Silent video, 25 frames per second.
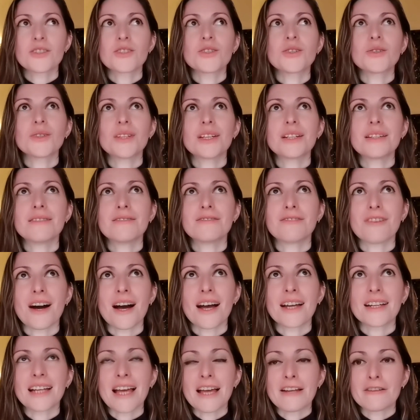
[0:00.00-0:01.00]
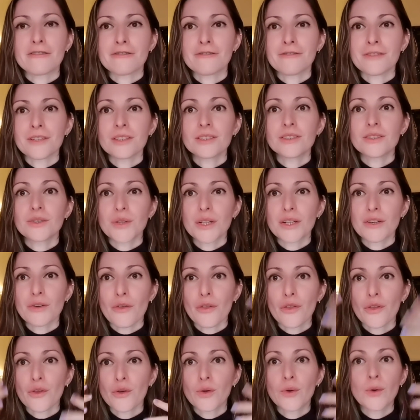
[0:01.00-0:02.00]
to the divine and filtering
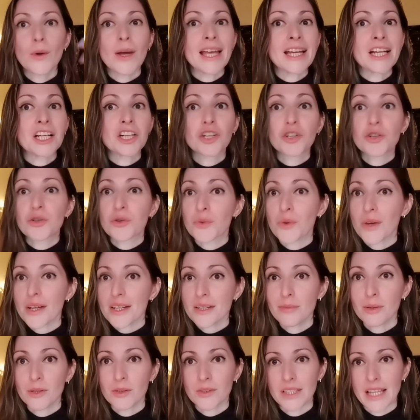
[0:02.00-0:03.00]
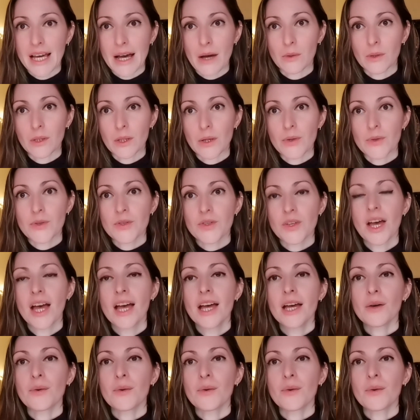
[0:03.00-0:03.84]
through incredible downloads,